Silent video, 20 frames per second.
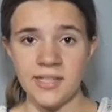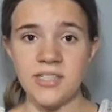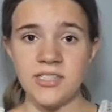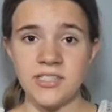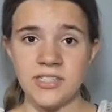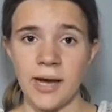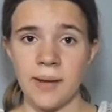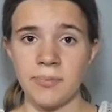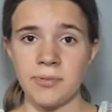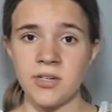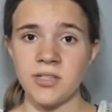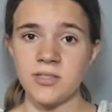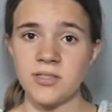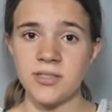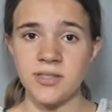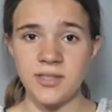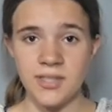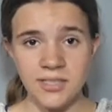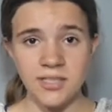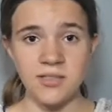In these
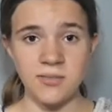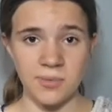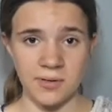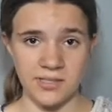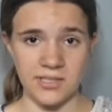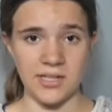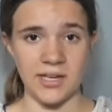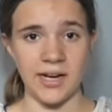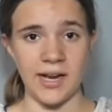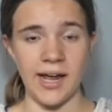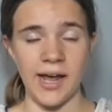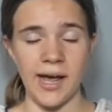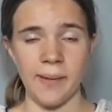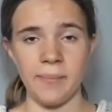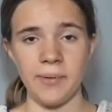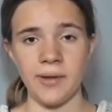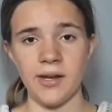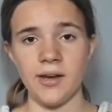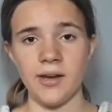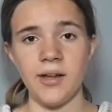chapters, this is what's going to
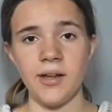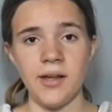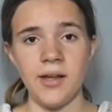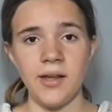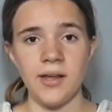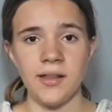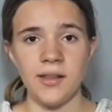happen.